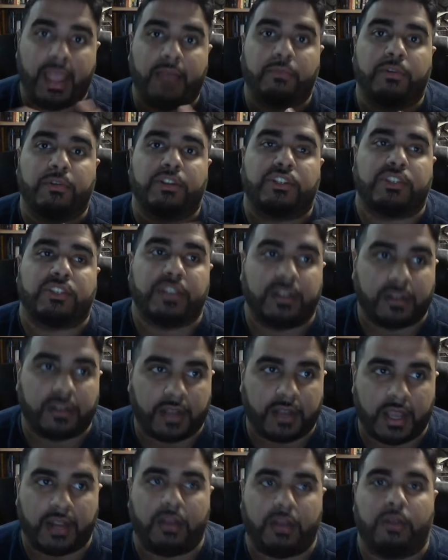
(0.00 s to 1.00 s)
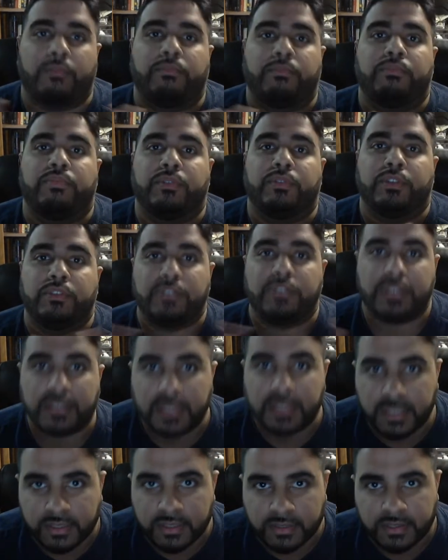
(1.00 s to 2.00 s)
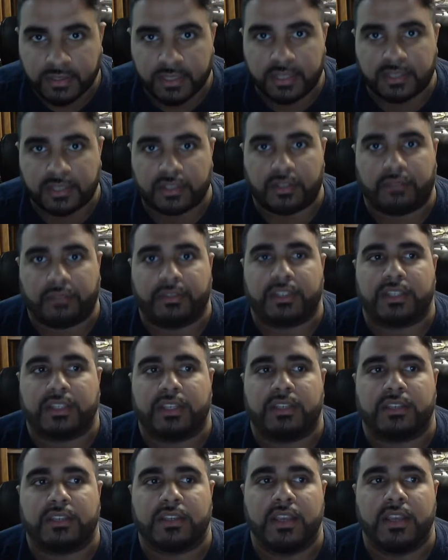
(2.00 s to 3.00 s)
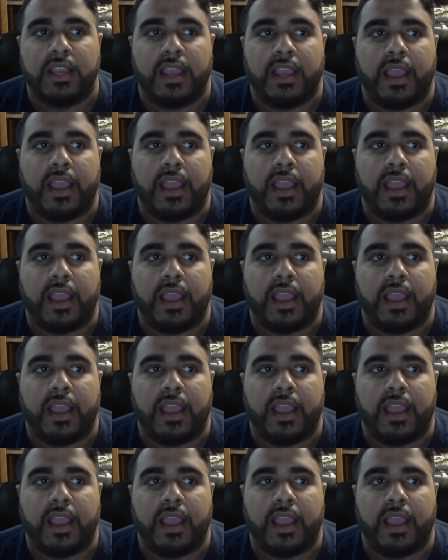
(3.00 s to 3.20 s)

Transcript: at which they're kind of producing these services